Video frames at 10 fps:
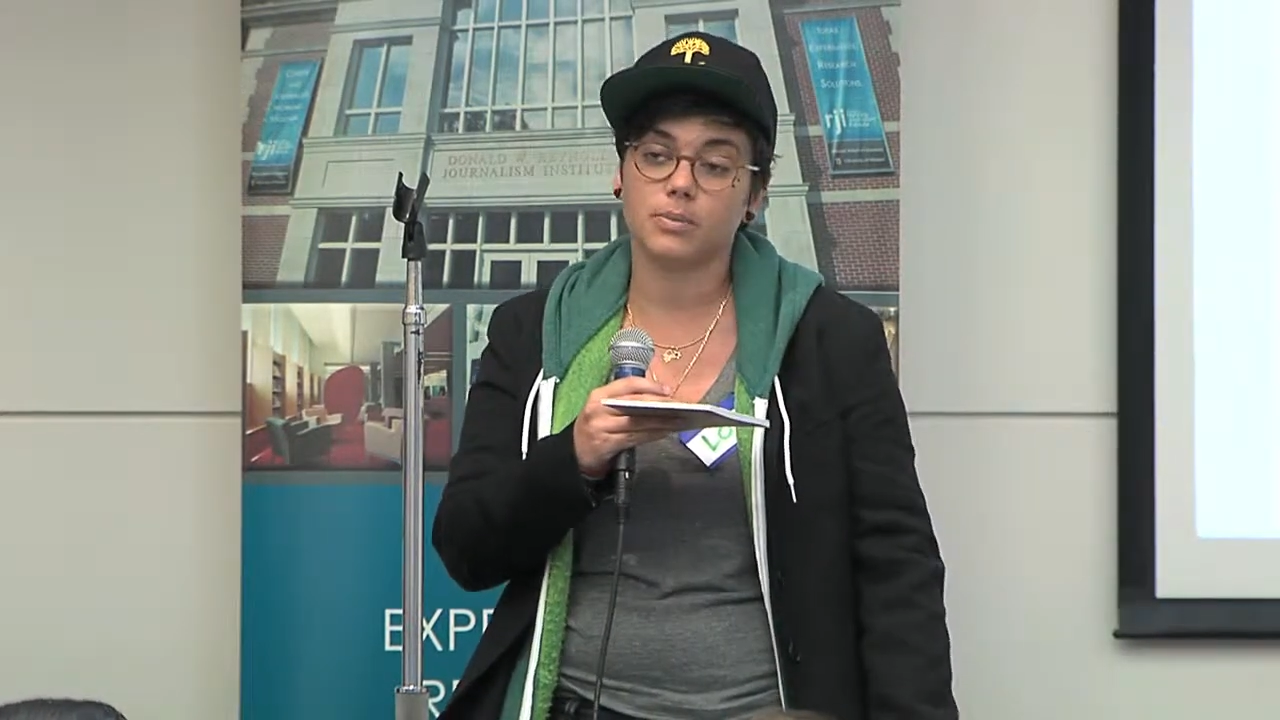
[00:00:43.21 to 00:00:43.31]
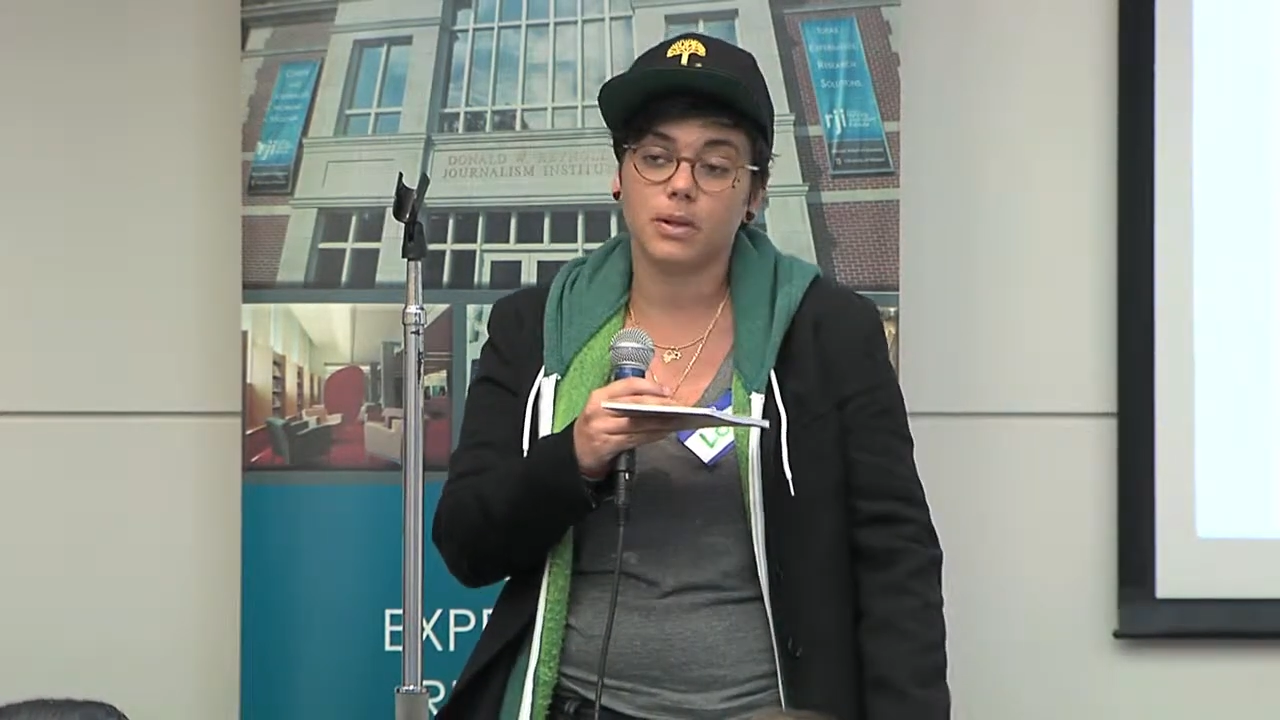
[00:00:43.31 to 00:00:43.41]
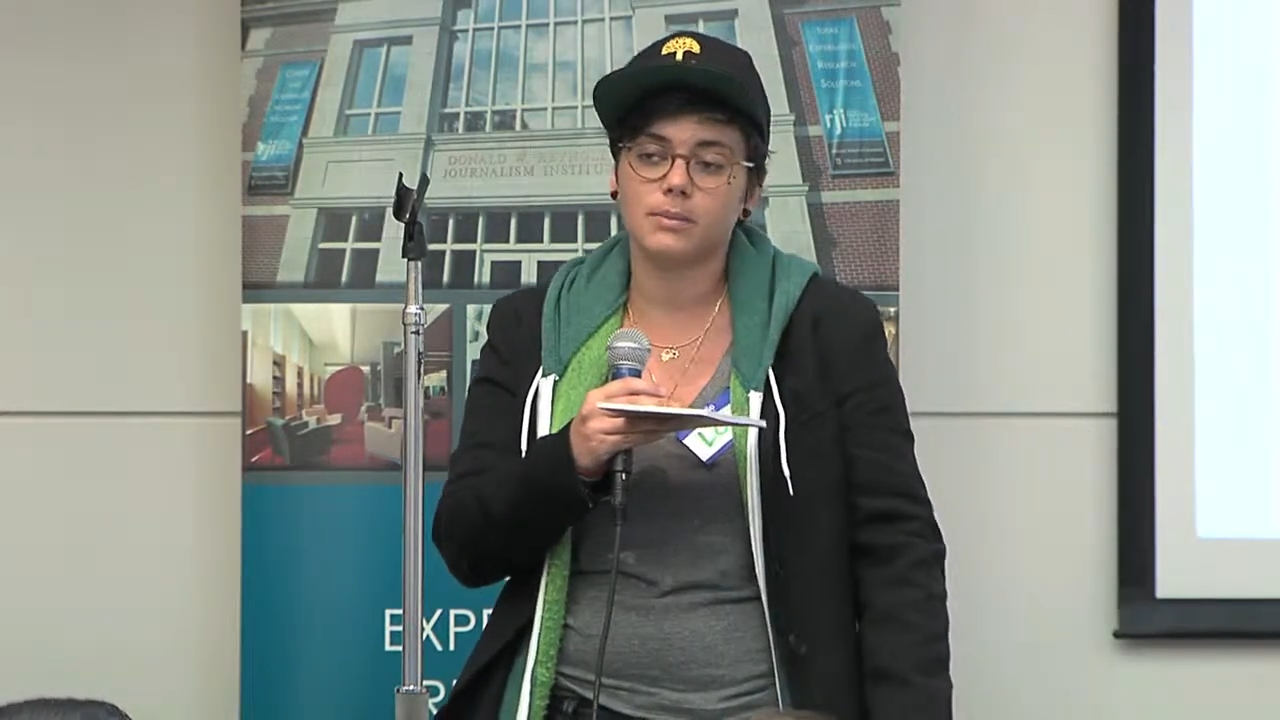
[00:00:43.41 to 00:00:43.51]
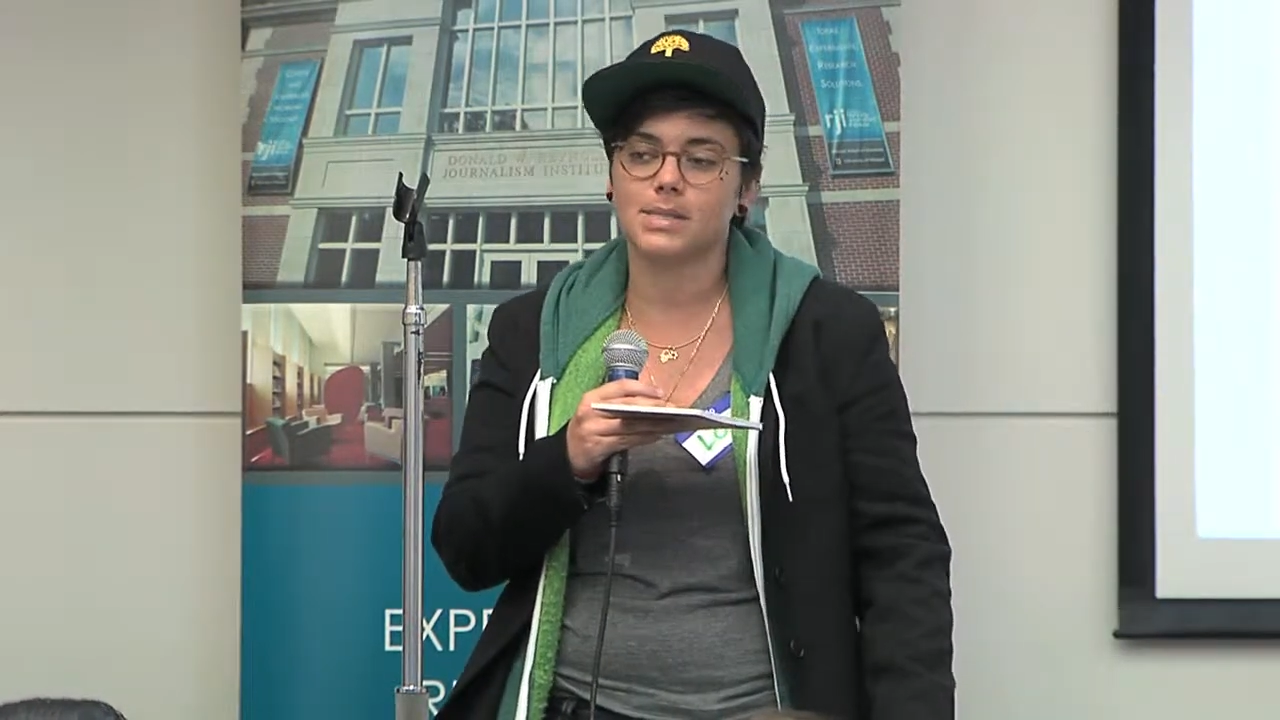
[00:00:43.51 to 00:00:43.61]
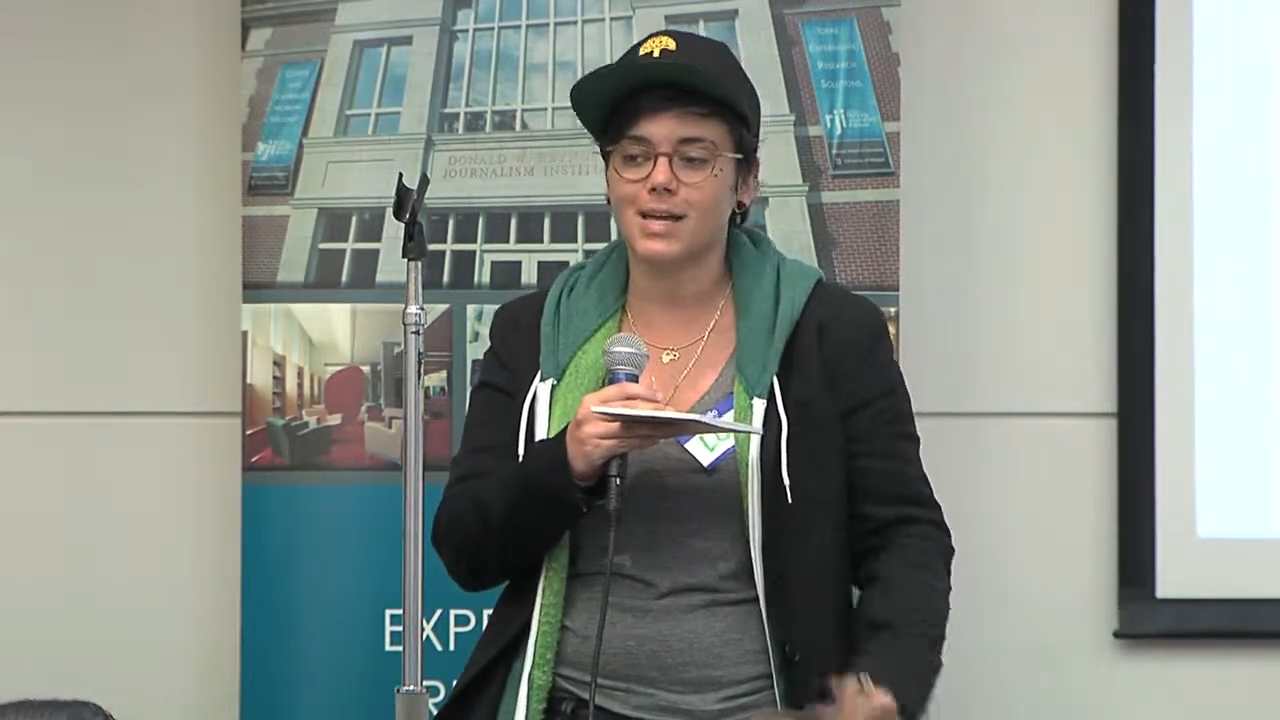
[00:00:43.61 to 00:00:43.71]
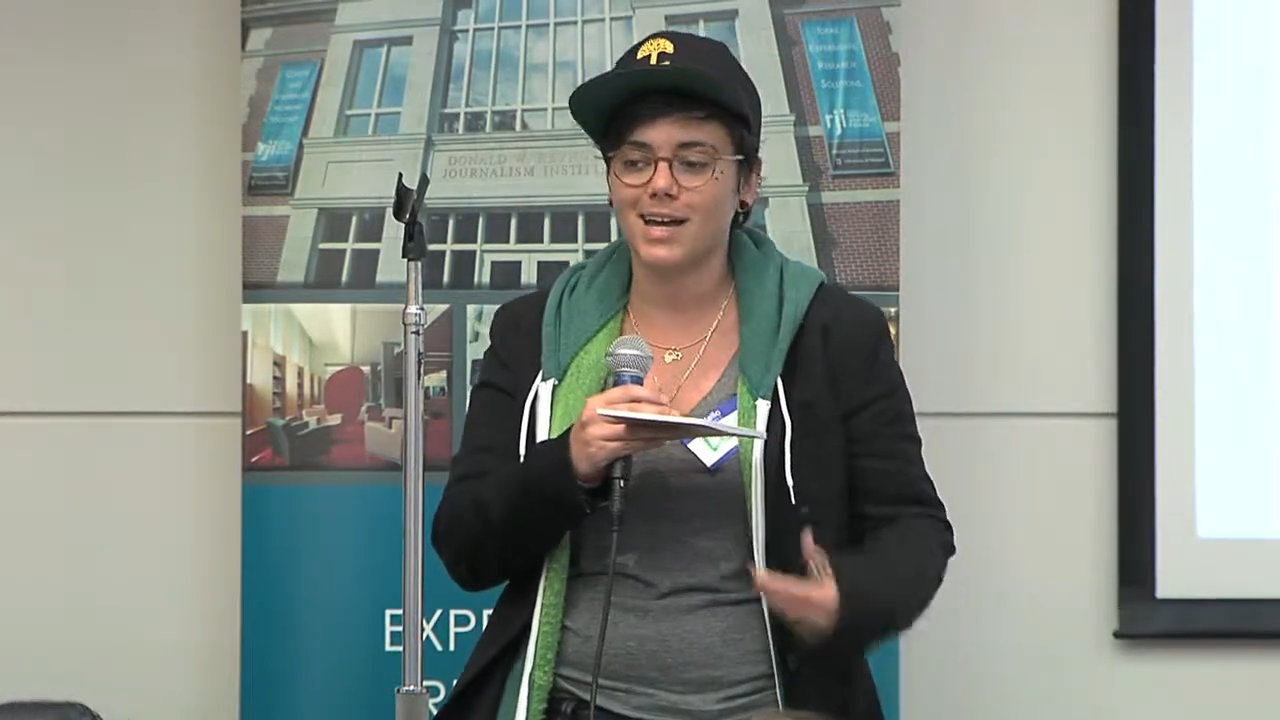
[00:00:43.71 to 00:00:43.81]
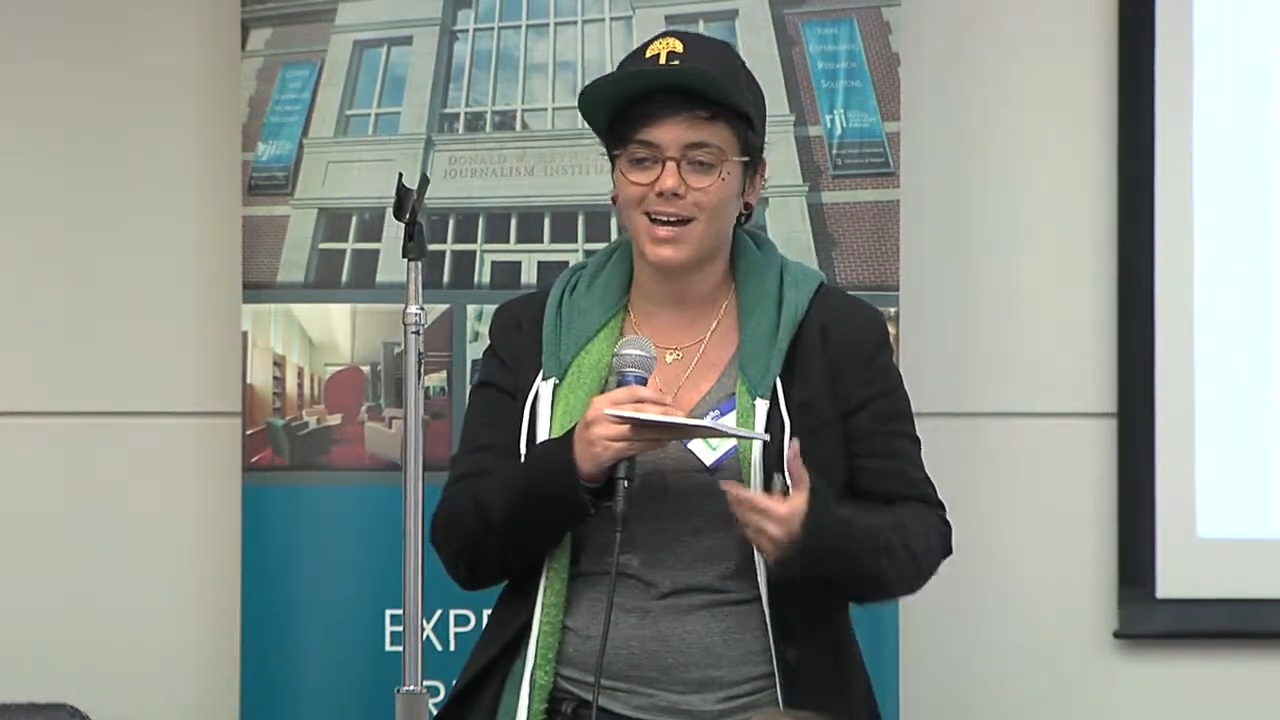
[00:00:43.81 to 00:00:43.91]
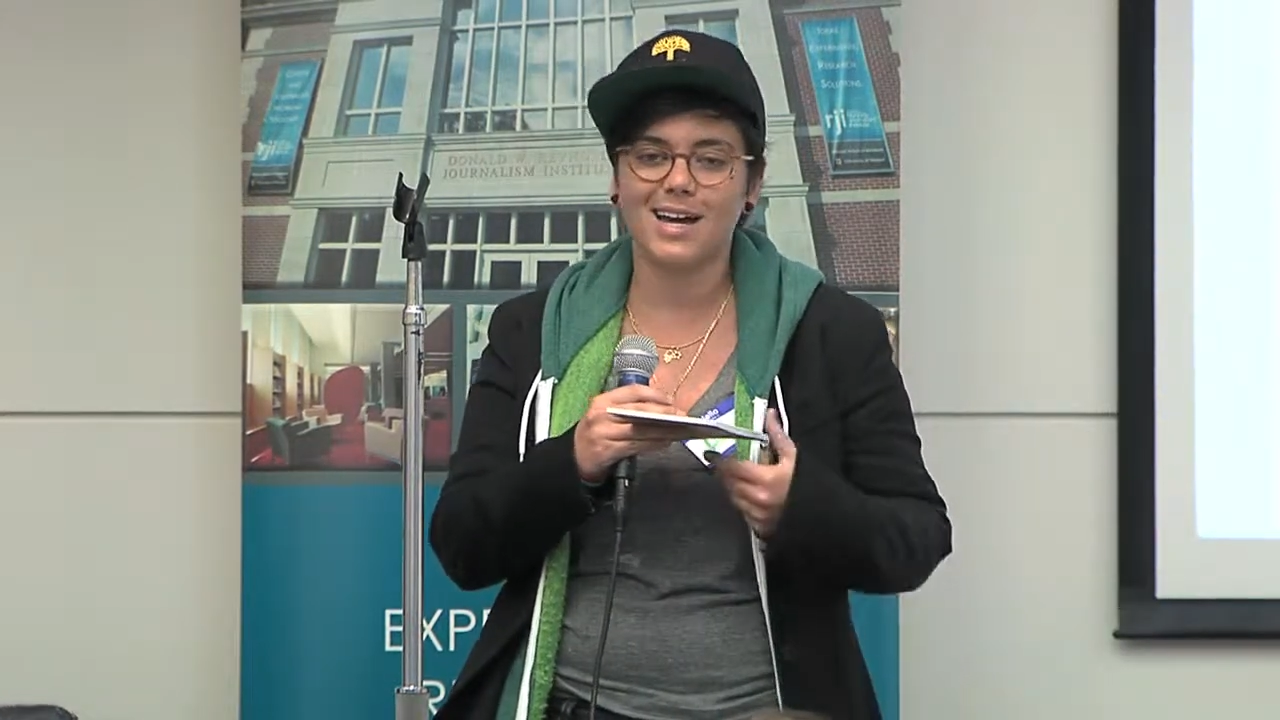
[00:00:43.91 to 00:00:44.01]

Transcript: The problem is that